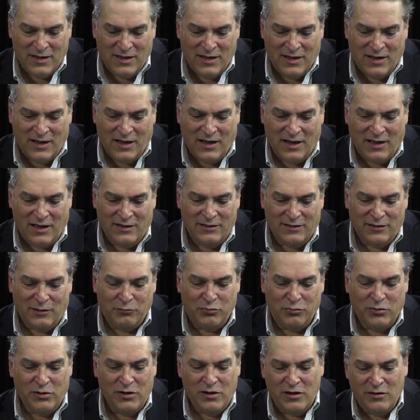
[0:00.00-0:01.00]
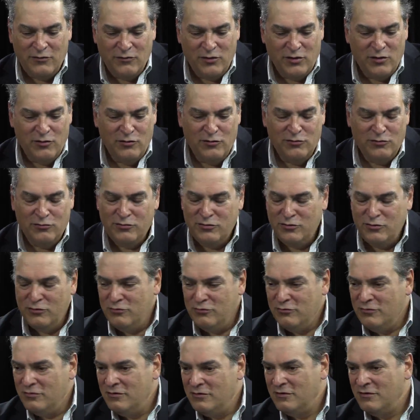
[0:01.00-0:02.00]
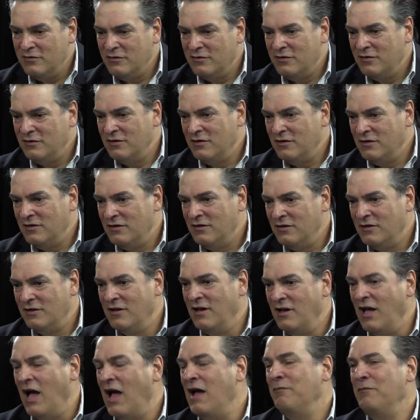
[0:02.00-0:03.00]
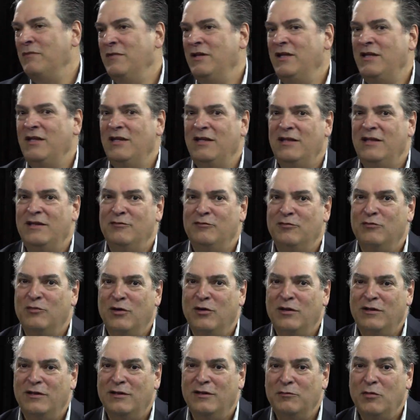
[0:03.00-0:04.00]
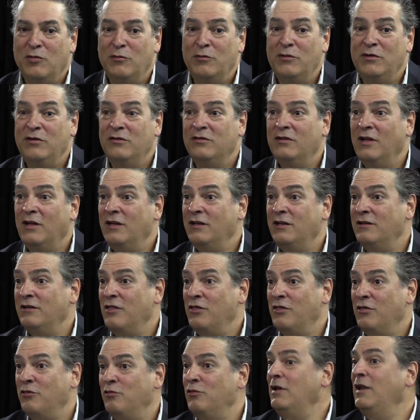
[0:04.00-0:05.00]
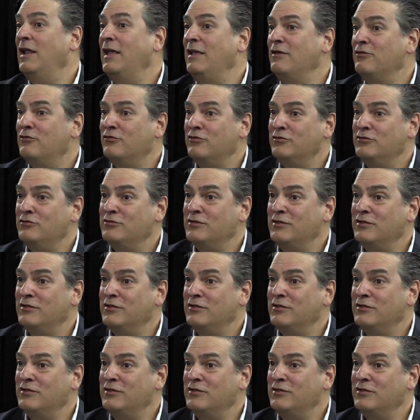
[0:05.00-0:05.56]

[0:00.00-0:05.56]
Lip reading: In the pre-interview, you got me the moment you said 3 lasers into